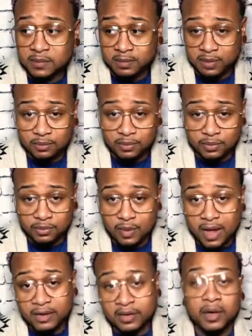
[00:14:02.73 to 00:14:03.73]
to people who
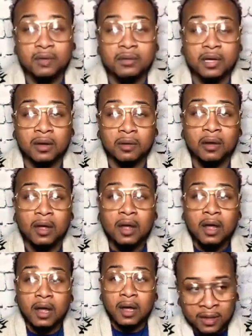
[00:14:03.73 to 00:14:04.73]
I don't know.
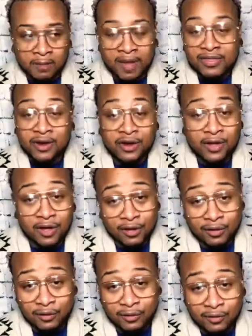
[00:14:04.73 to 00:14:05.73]
My third
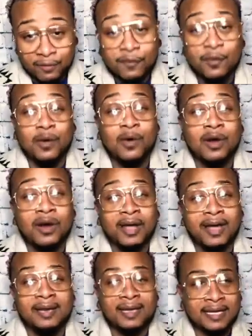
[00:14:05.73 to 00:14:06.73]
goal for
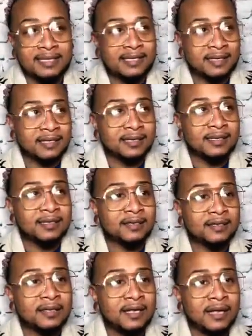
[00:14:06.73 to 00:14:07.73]
Atlanta
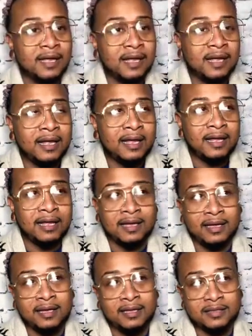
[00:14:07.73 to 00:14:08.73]

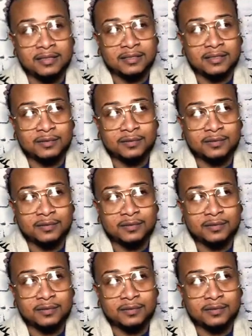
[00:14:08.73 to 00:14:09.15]
is